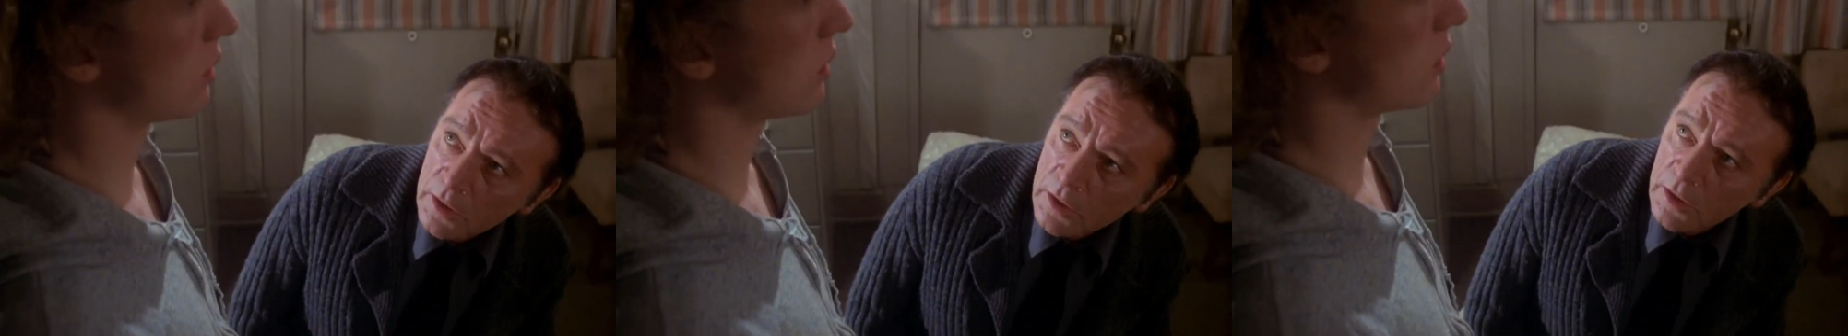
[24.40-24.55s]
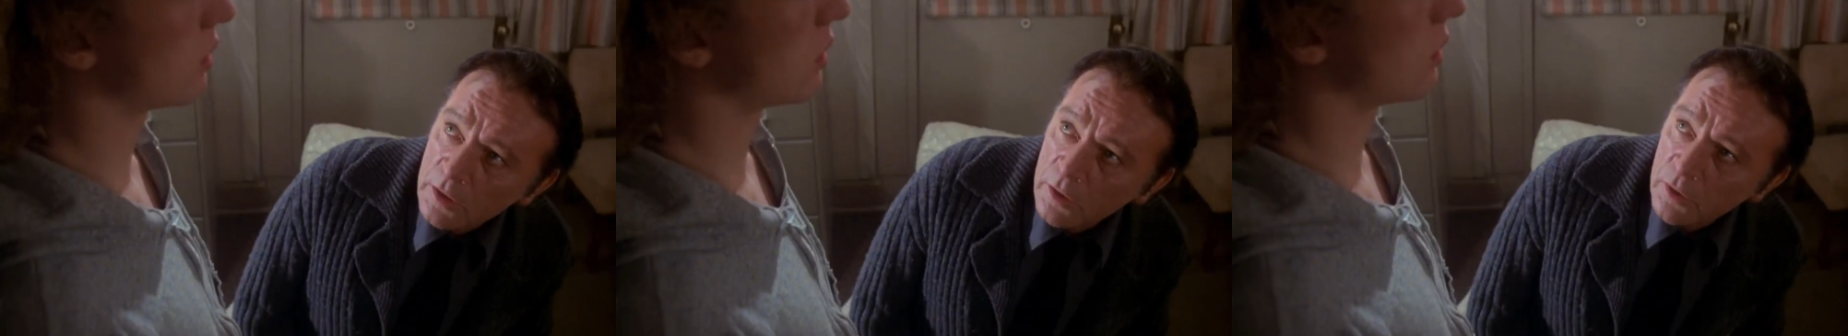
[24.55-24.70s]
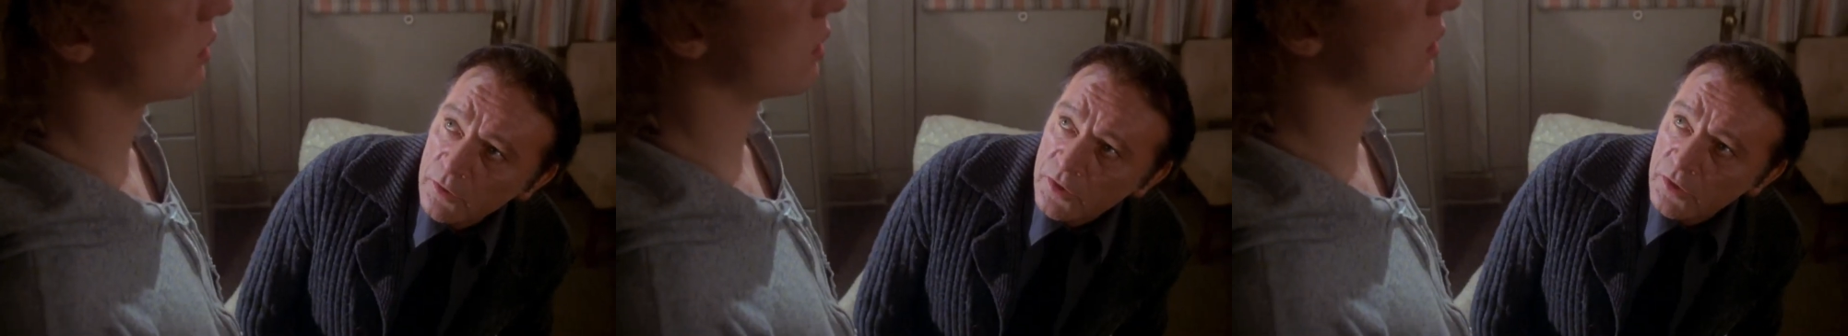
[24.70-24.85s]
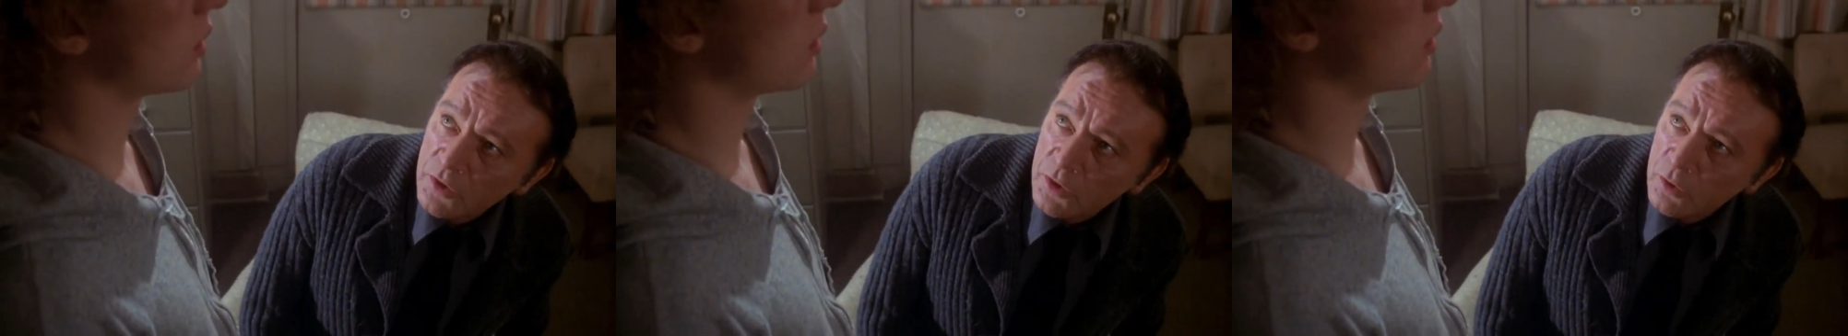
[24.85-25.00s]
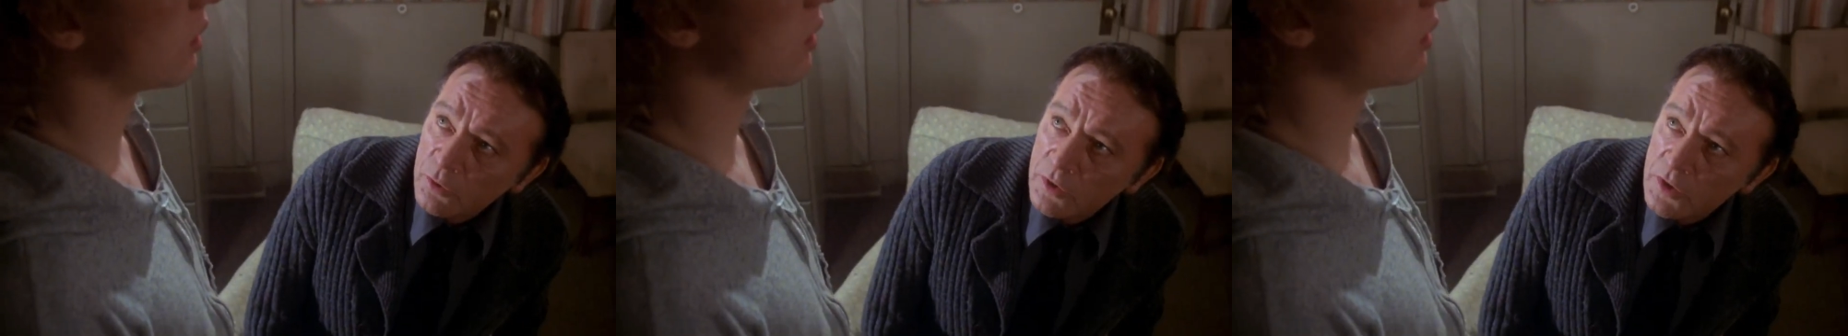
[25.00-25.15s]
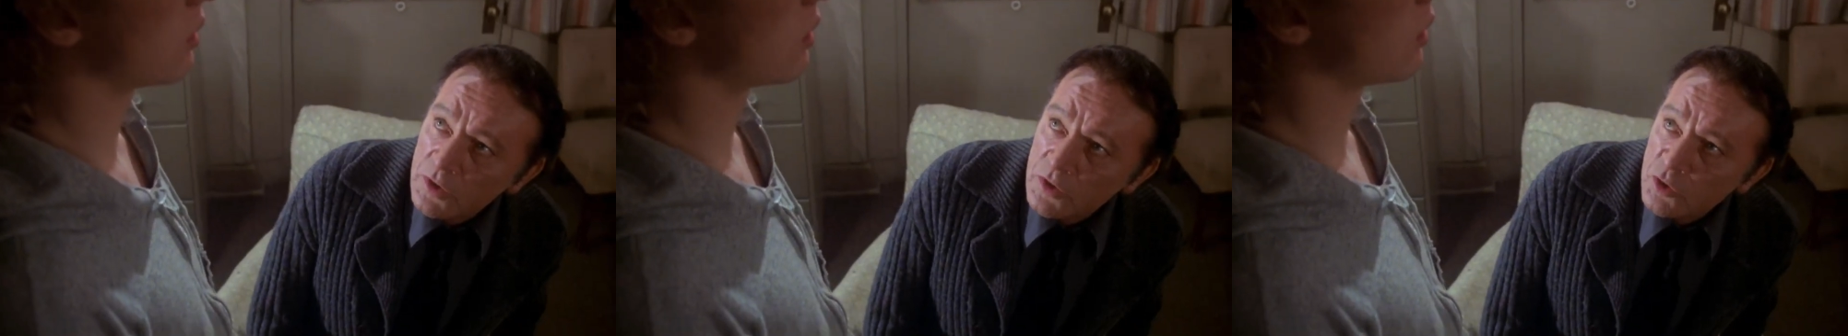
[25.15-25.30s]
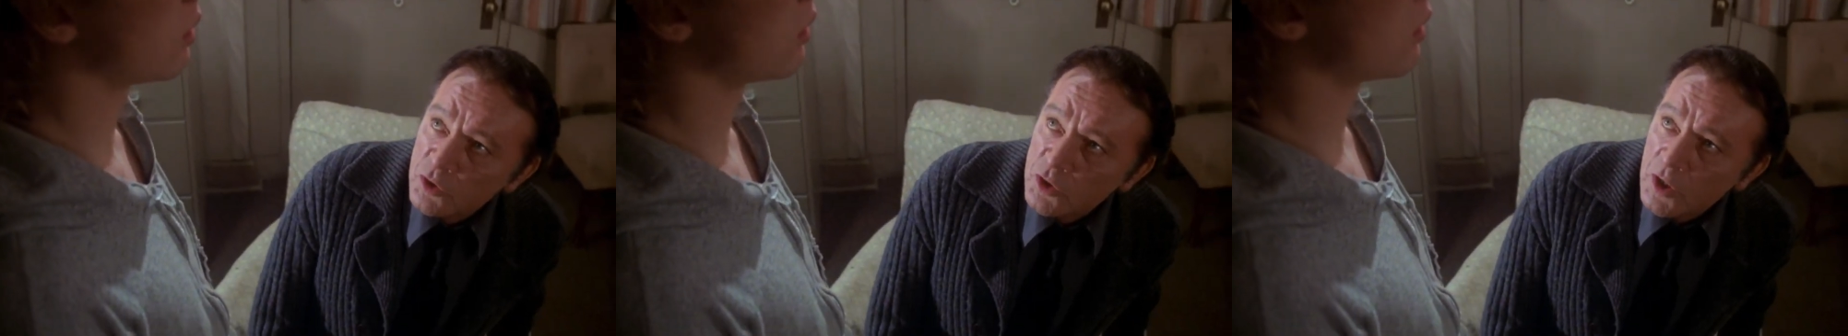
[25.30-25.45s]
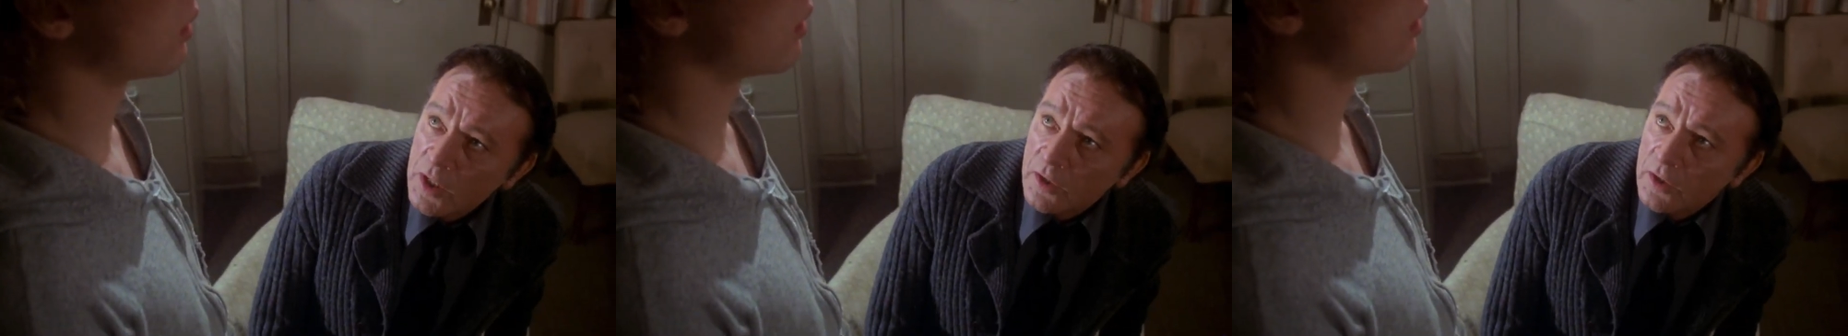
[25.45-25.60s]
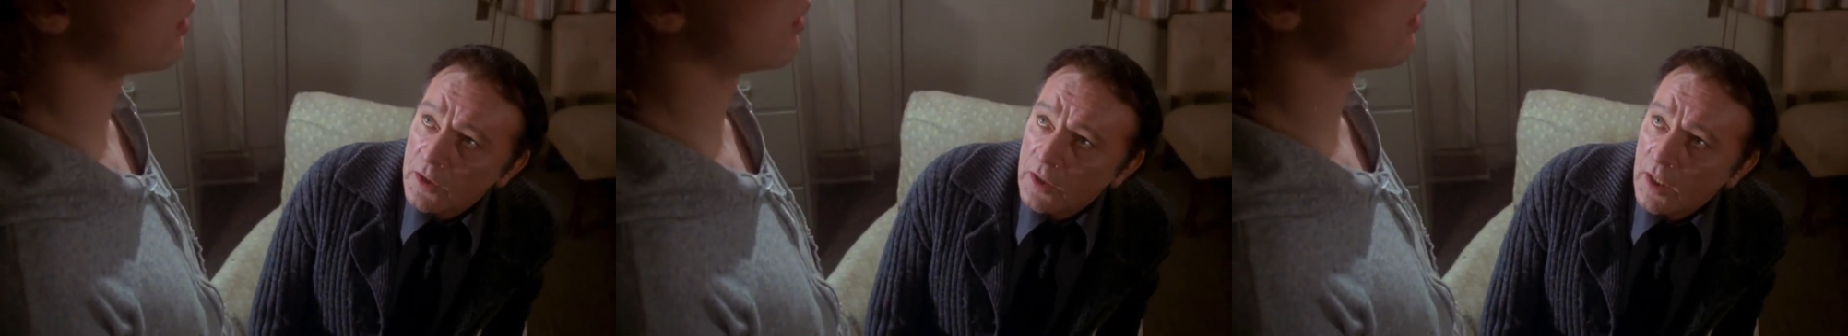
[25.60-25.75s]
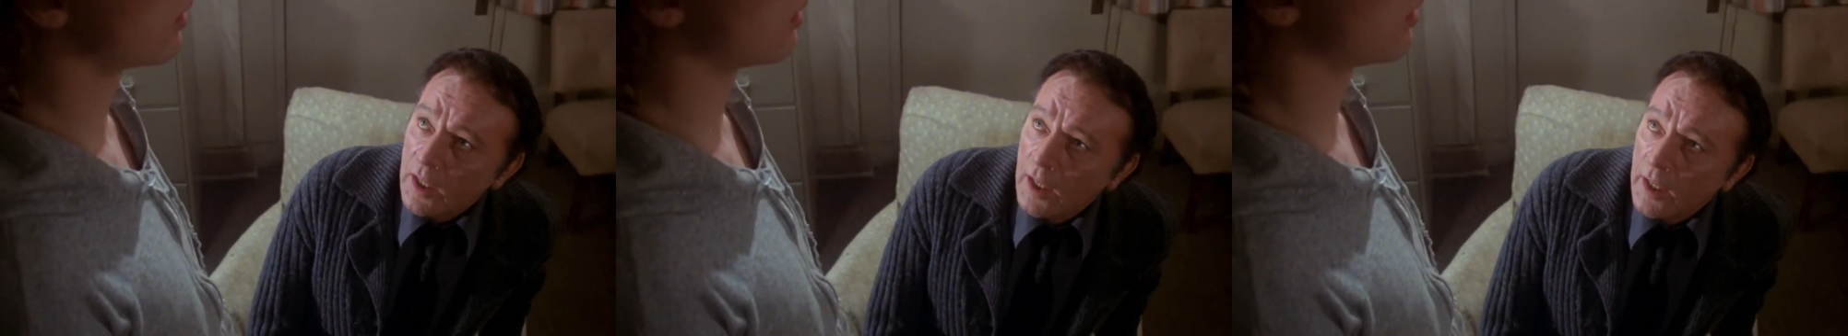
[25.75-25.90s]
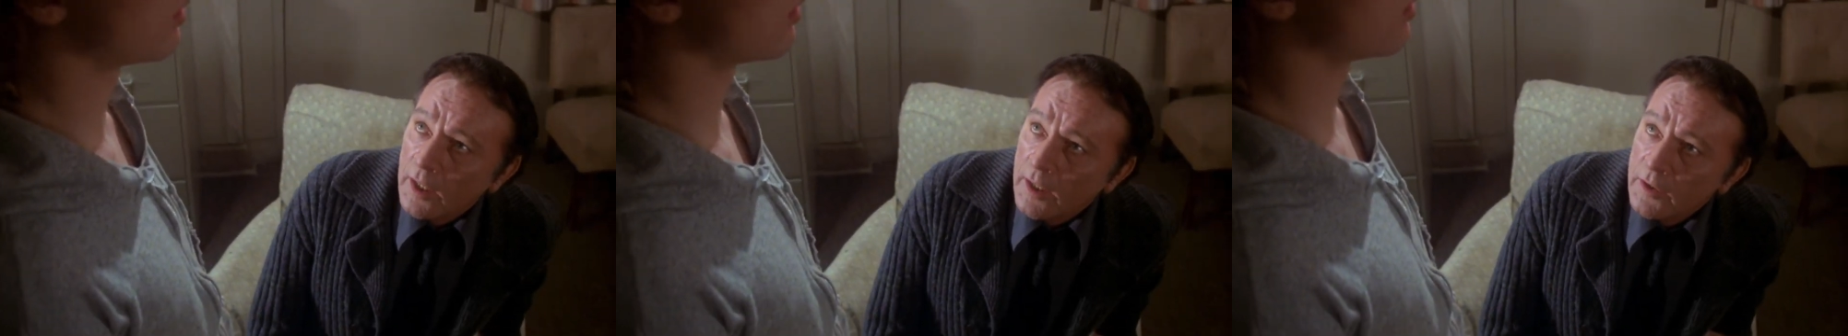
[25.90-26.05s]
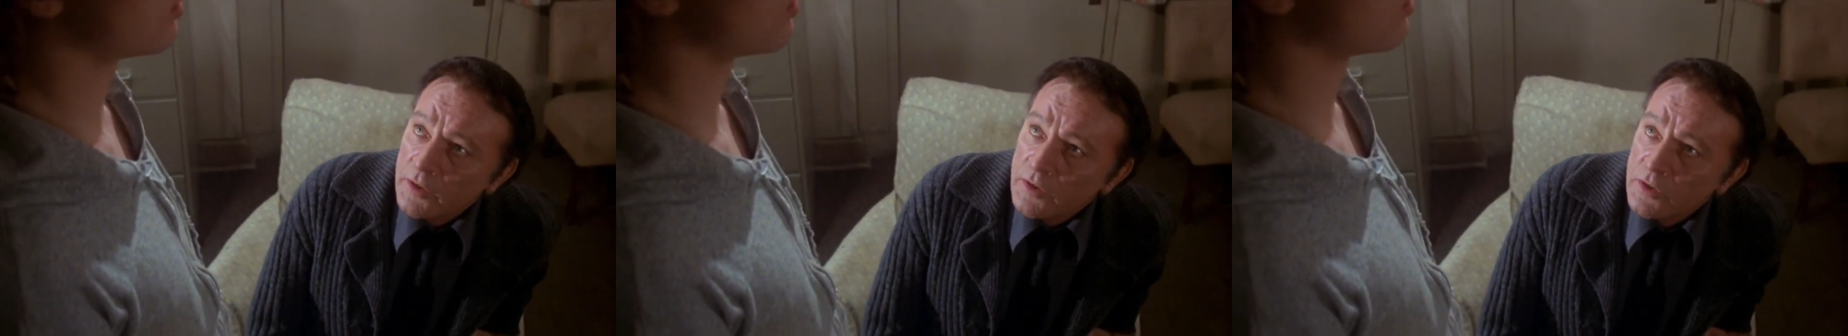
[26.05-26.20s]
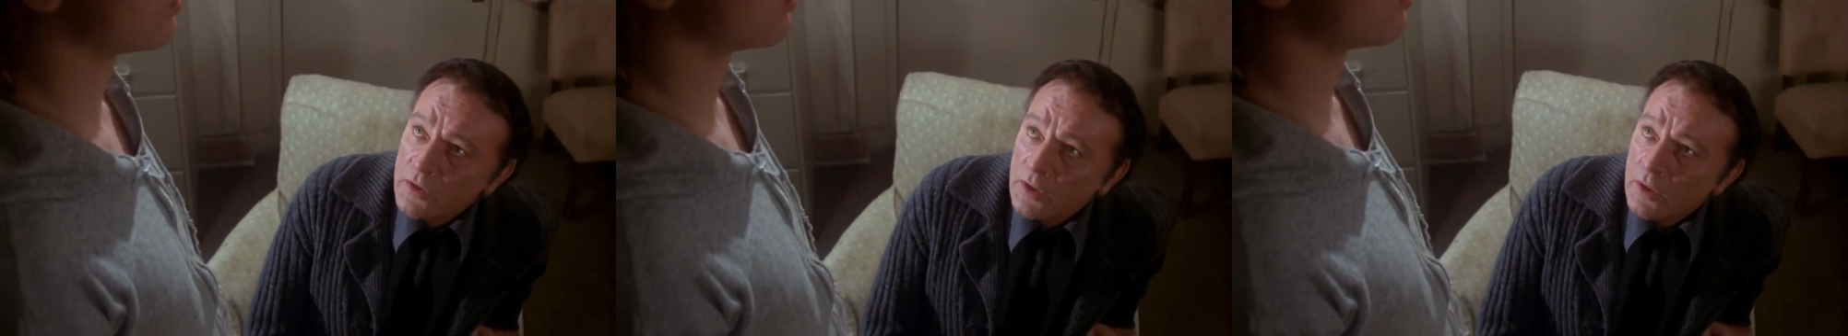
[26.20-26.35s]
He looked at you with his gentle
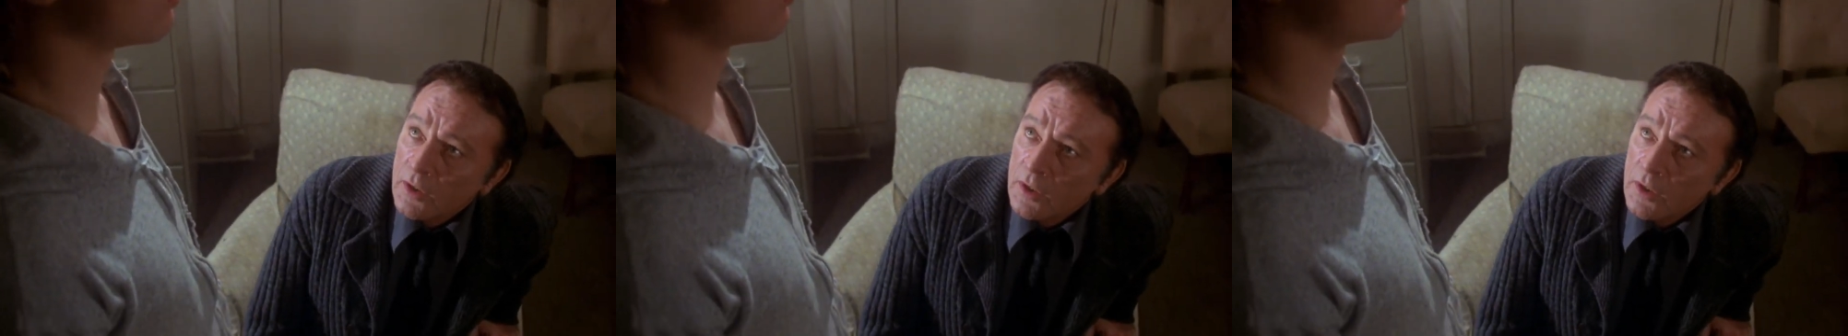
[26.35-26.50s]
eyes,